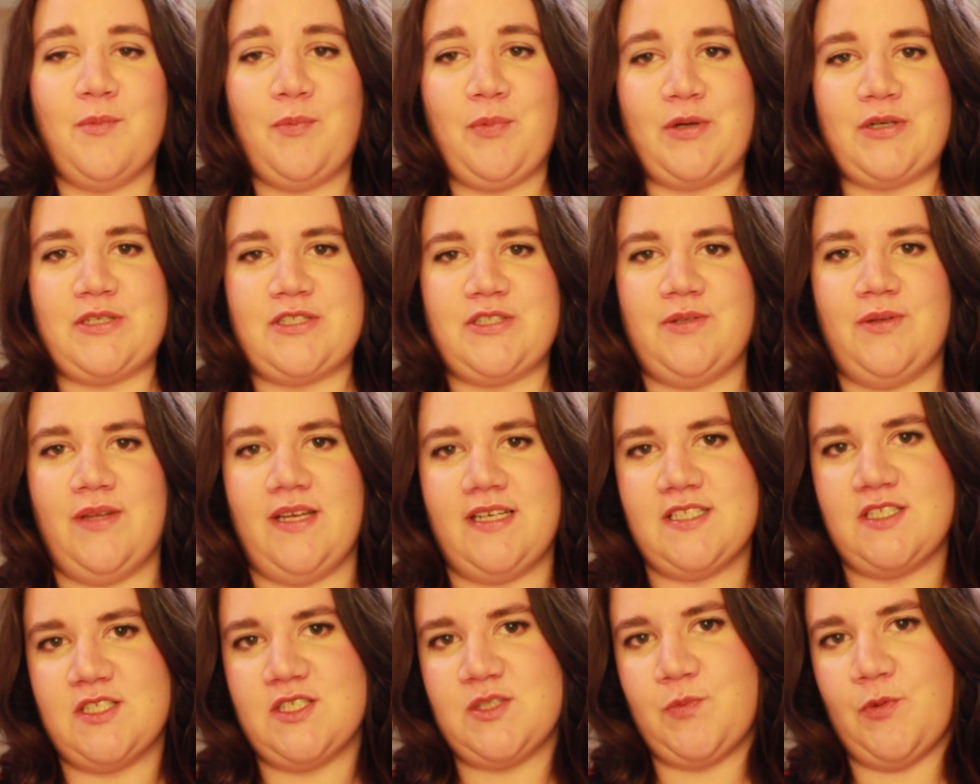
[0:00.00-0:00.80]
a person who
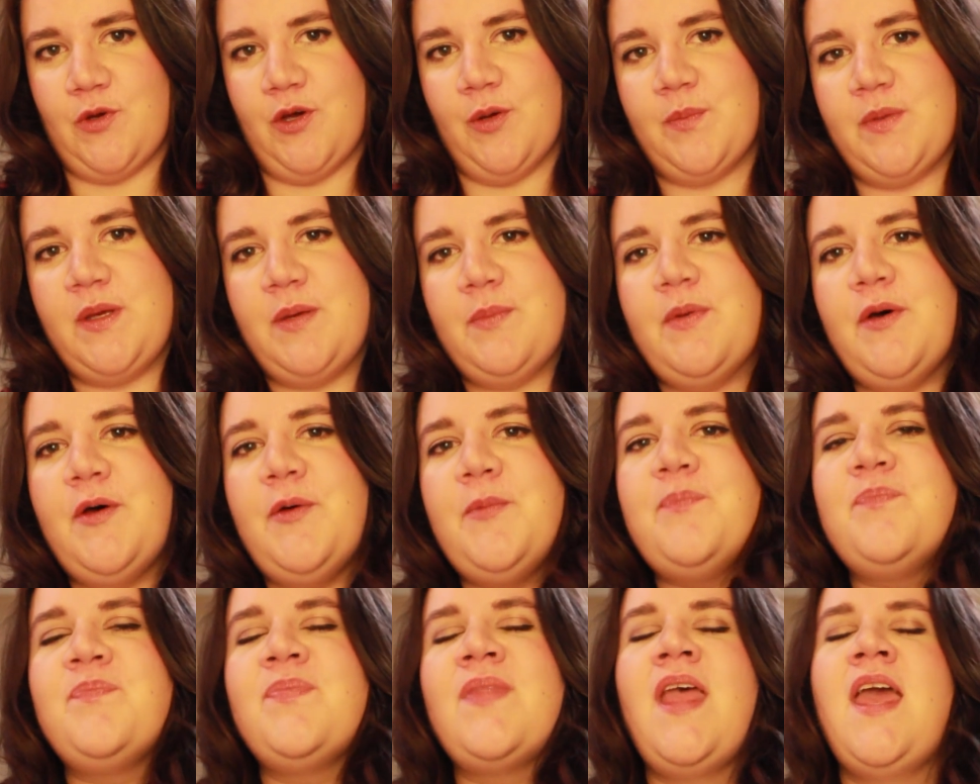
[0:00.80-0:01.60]
likes to spoil
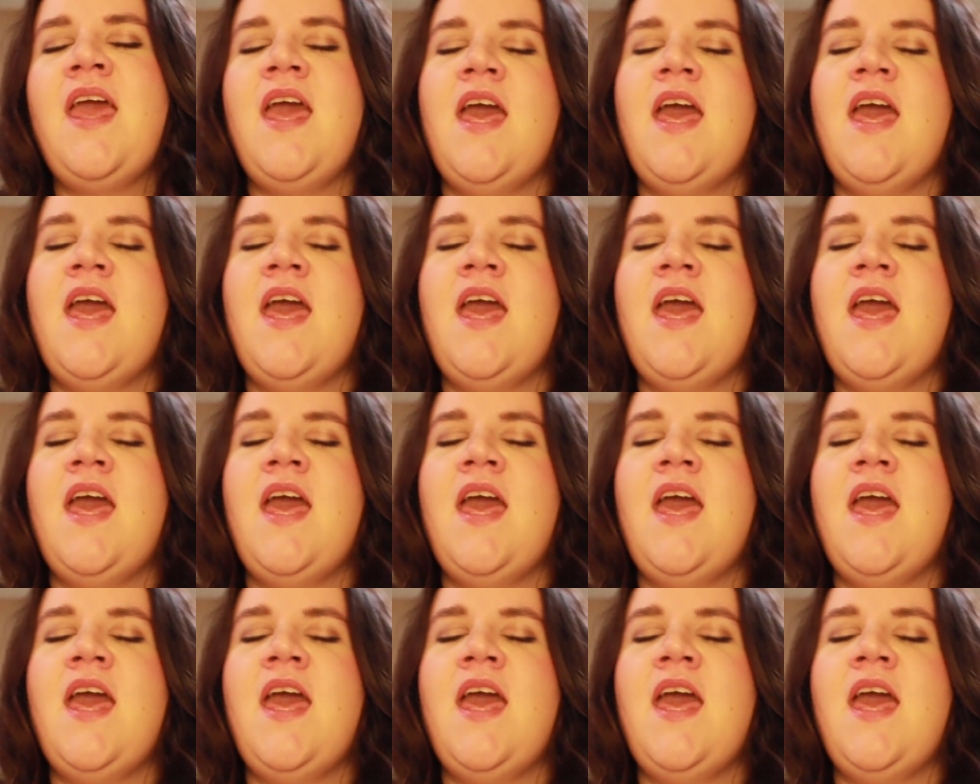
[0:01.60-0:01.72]
people.